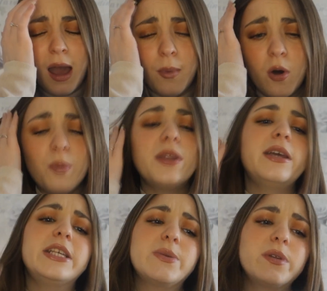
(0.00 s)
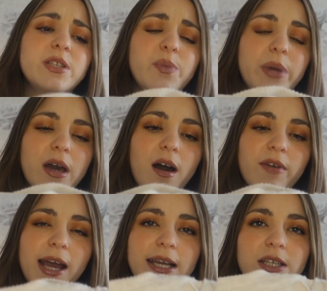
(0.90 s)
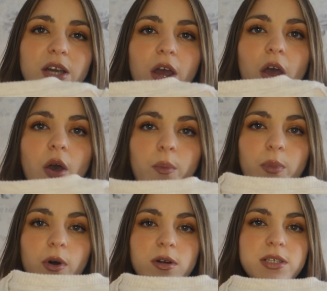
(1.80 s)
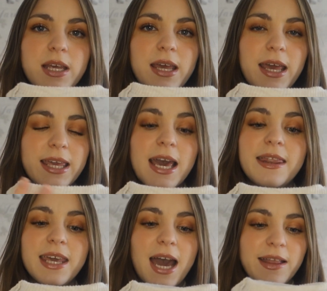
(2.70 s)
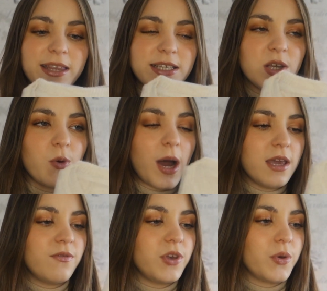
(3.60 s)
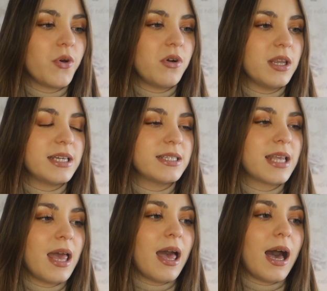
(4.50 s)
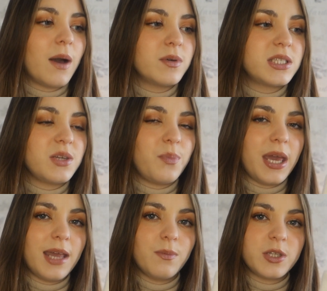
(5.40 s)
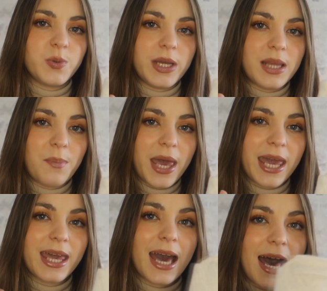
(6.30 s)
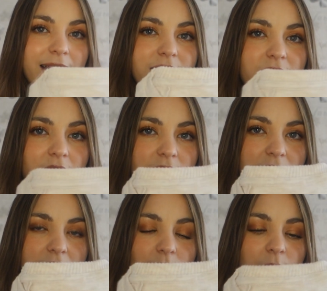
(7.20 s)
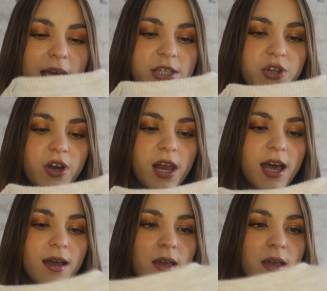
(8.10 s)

I'm hoping these ones will be alright. But again, they had these in quite a few colours. I was debating between the pink and the beige colour,